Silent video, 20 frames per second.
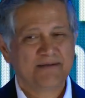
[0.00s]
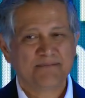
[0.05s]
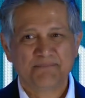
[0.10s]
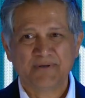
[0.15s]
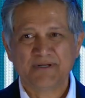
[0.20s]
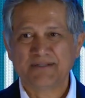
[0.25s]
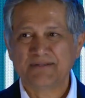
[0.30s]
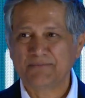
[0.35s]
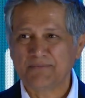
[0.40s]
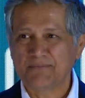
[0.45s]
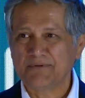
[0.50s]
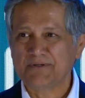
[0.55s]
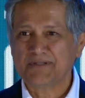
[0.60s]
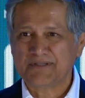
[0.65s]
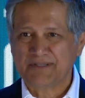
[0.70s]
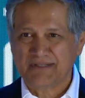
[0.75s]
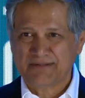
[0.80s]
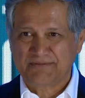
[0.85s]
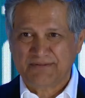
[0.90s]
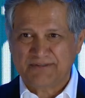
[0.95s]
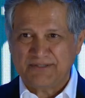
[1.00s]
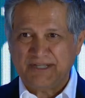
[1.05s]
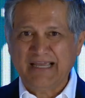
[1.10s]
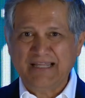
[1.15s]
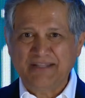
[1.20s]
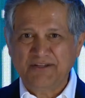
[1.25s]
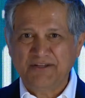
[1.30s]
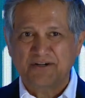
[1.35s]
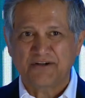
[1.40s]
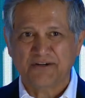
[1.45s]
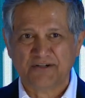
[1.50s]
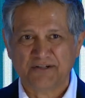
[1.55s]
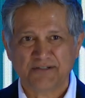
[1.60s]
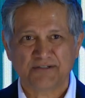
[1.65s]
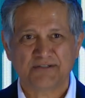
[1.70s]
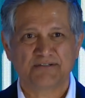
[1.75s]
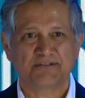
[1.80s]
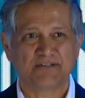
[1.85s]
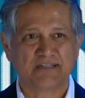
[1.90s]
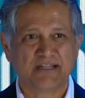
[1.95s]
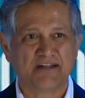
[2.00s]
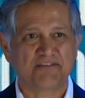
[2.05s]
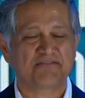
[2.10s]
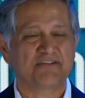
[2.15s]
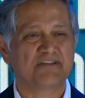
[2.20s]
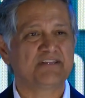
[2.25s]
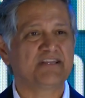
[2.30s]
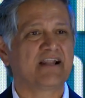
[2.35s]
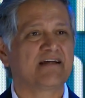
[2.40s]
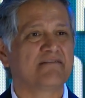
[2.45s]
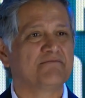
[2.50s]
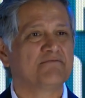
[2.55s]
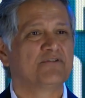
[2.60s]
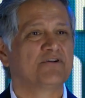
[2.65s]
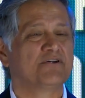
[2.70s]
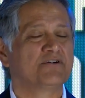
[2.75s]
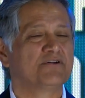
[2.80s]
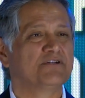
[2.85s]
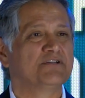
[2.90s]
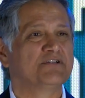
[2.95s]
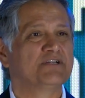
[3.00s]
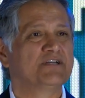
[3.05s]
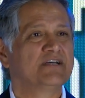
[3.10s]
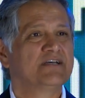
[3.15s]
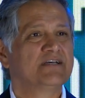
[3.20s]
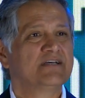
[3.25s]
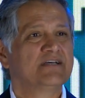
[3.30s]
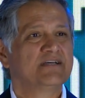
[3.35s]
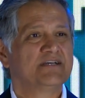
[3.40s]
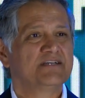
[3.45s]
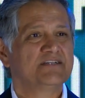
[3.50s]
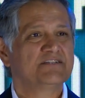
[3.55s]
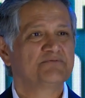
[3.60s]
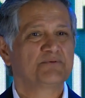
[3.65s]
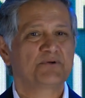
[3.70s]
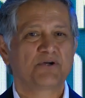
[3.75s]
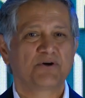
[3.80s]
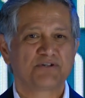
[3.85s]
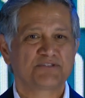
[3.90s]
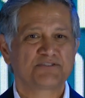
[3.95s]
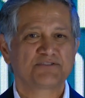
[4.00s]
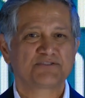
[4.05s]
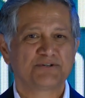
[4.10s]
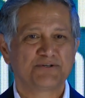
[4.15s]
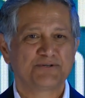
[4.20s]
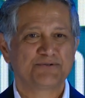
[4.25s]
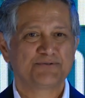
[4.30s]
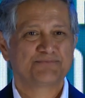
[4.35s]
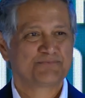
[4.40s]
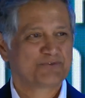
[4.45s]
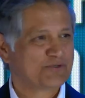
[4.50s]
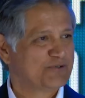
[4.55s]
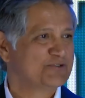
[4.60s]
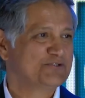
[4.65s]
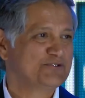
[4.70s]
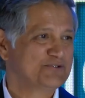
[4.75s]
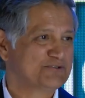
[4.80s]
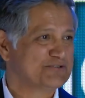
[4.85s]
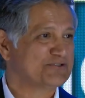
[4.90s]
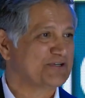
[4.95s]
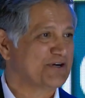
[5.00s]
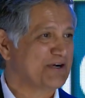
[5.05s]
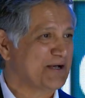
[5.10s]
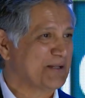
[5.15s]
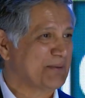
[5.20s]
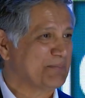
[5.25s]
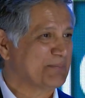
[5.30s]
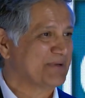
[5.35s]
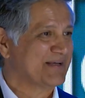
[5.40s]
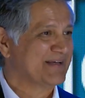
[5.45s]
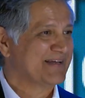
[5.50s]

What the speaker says: But the 10-year lesson that I've learned is we also could use their help.